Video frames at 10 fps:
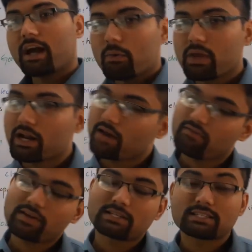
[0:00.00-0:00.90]
we are
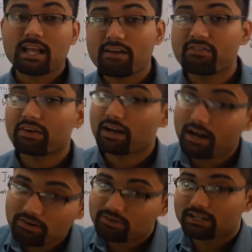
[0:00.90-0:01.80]
having
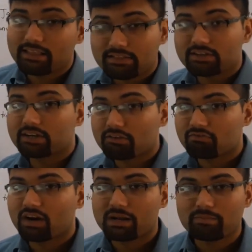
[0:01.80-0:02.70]

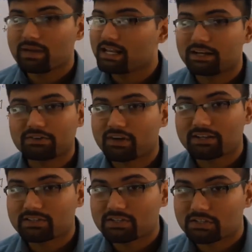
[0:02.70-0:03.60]
731 million
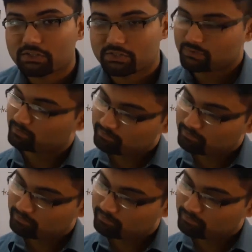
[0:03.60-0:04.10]
transistors.